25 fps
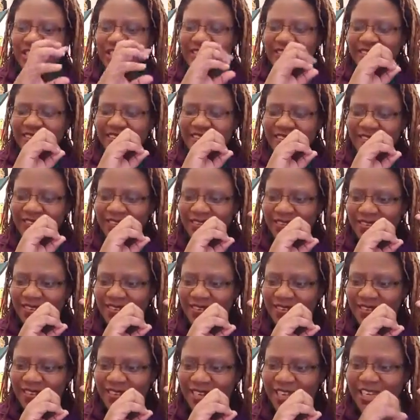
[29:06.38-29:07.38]
and
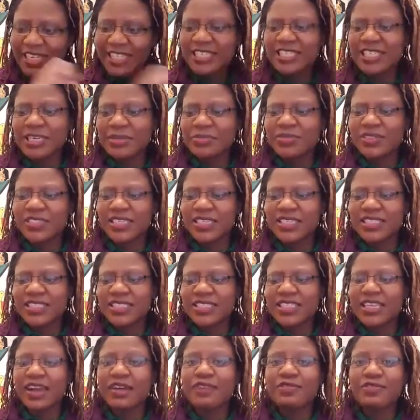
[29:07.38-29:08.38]
the isms and
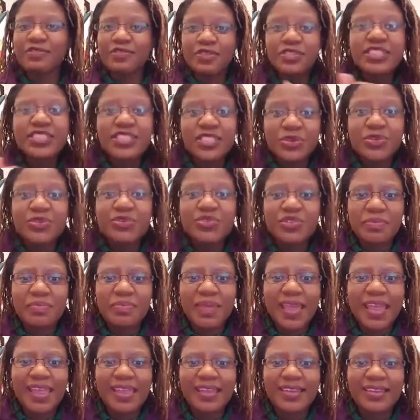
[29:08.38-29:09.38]
stuff still
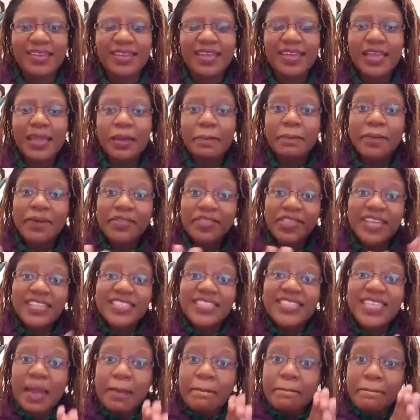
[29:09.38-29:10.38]
remain. But
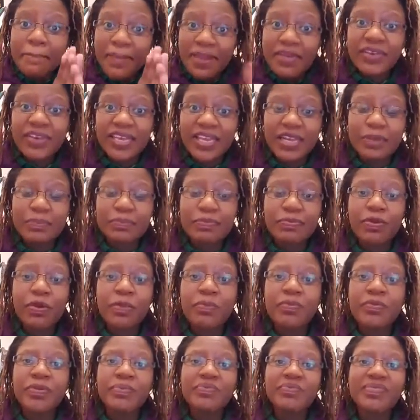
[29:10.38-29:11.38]
that's the American
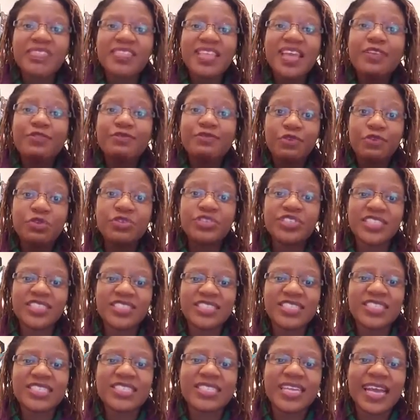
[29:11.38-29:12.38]
problem. They
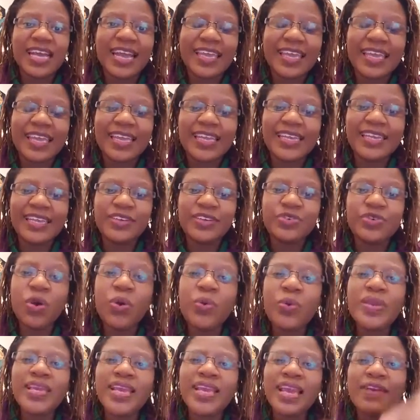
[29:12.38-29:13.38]
voted this guy in
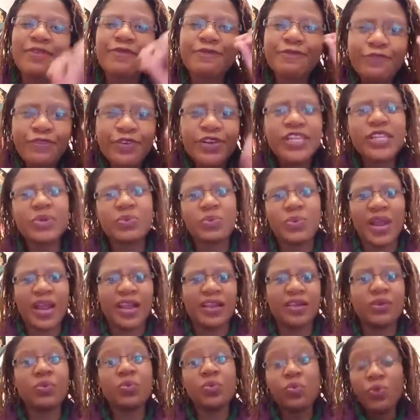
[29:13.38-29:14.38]
knowing fully
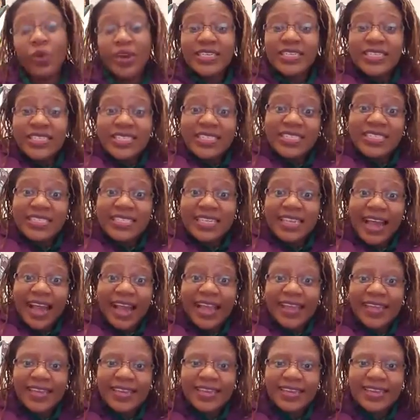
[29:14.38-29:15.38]
well what he is
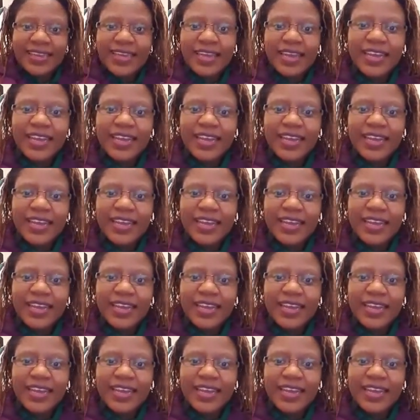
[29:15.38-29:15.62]
like.